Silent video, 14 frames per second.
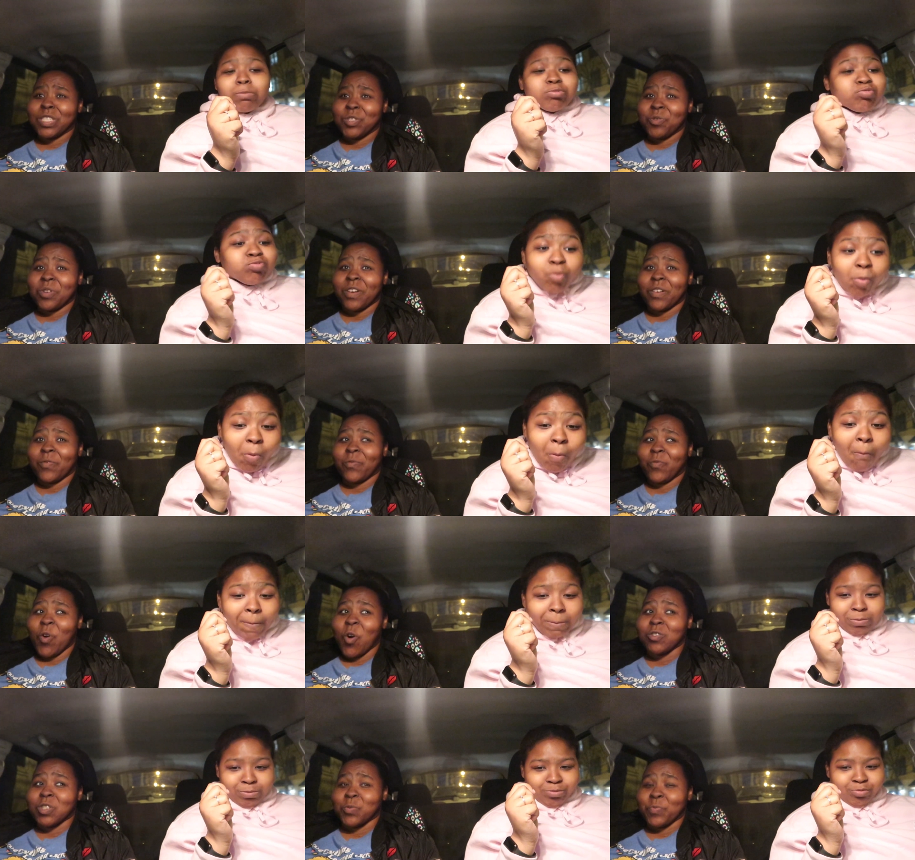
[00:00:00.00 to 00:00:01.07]
Speaker 1: was doing
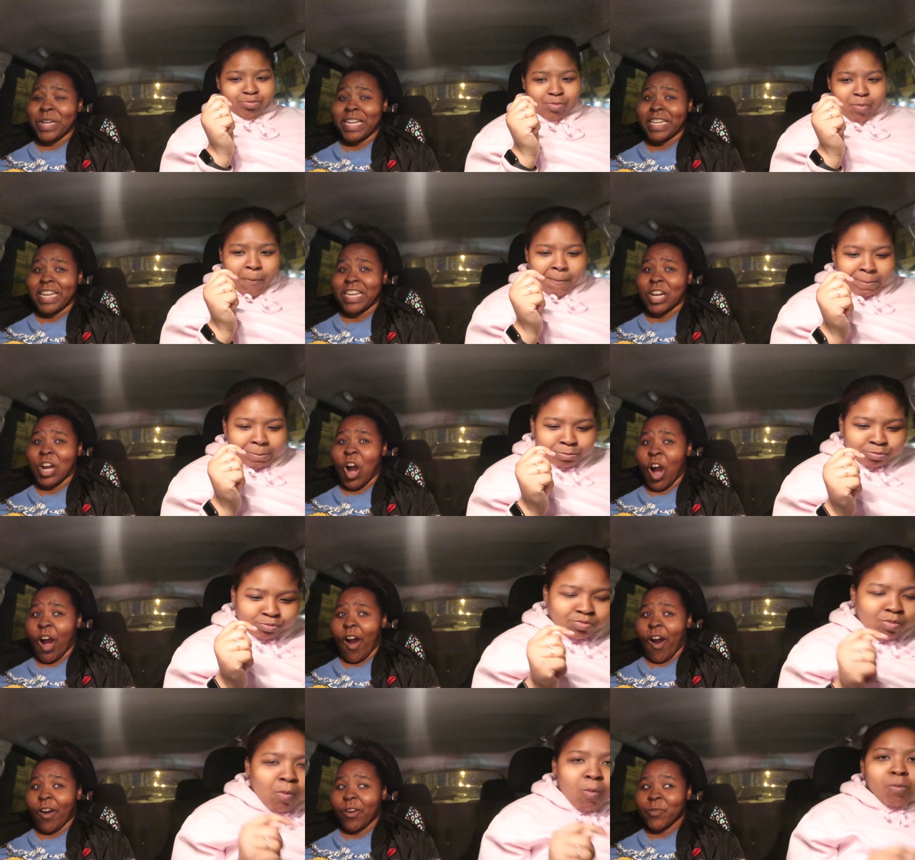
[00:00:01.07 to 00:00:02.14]
full speed in the
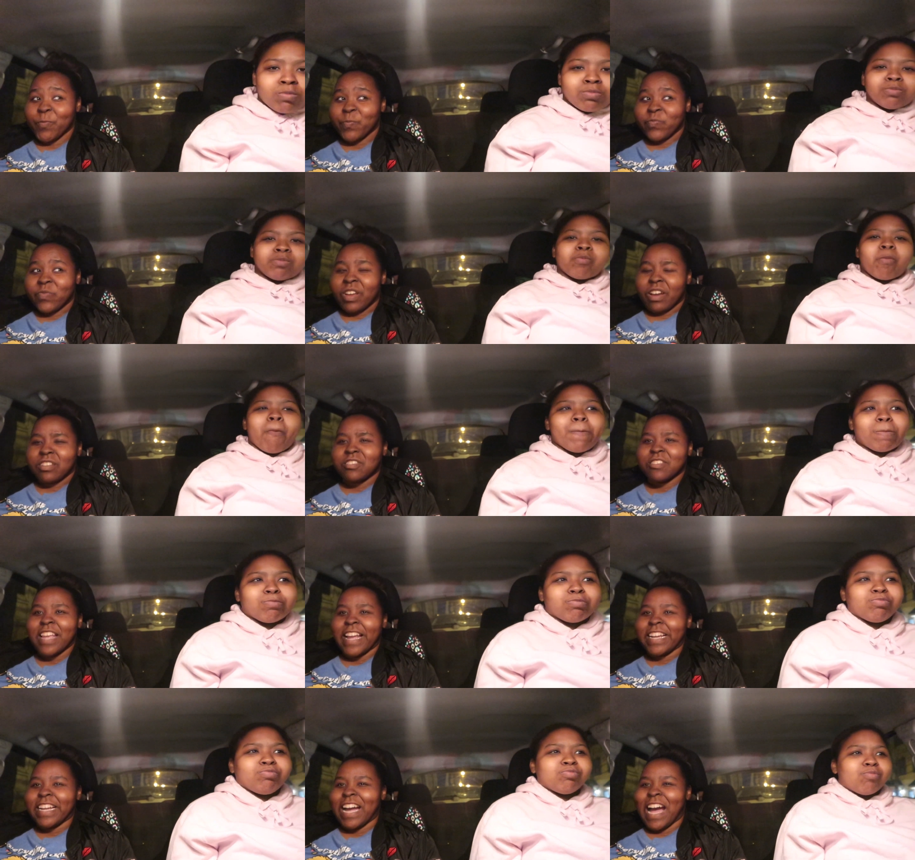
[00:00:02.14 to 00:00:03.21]
car. So mm-hmm.
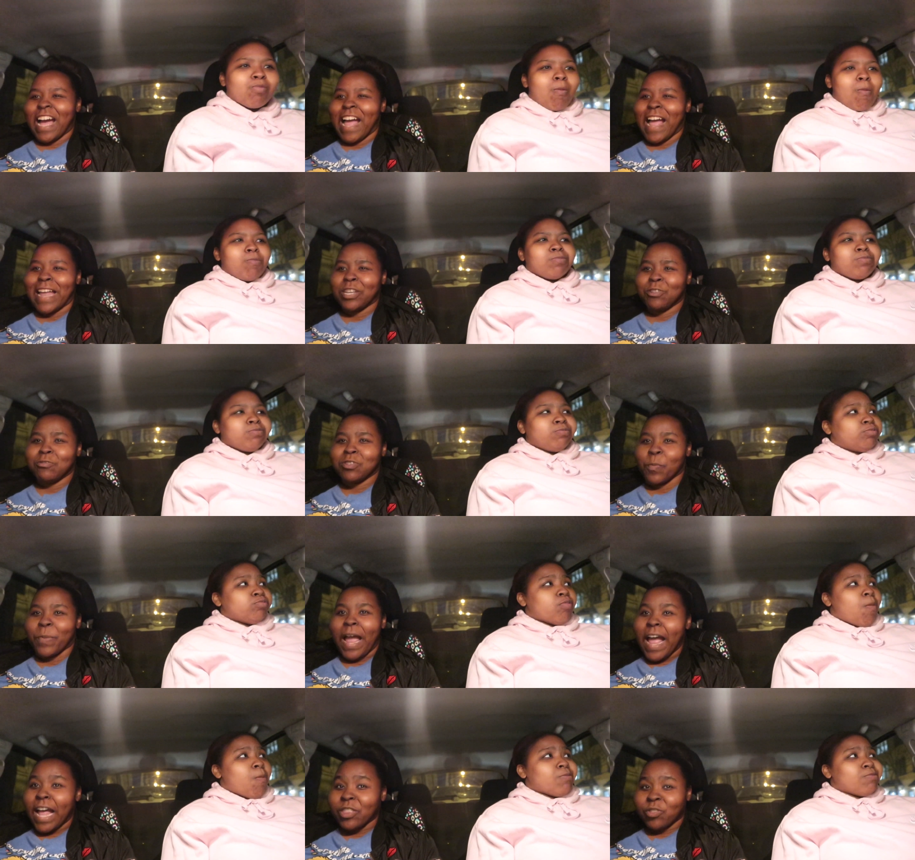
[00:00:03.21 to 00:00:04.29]
like I had to use the
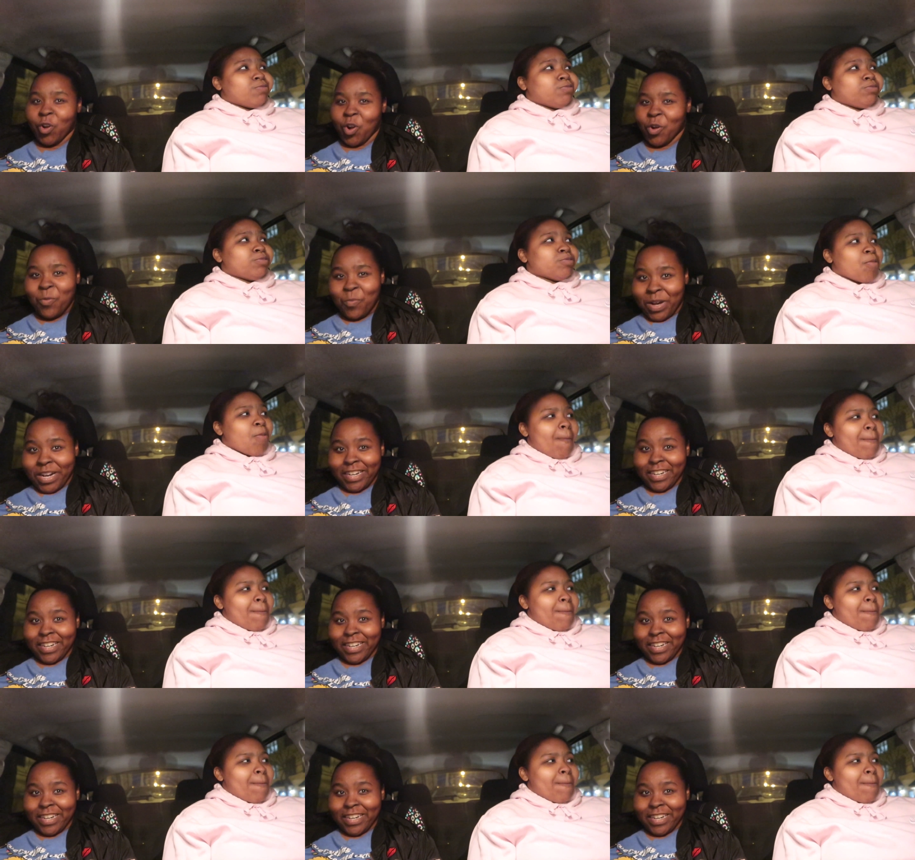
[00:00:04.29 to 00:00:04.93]
bathroom.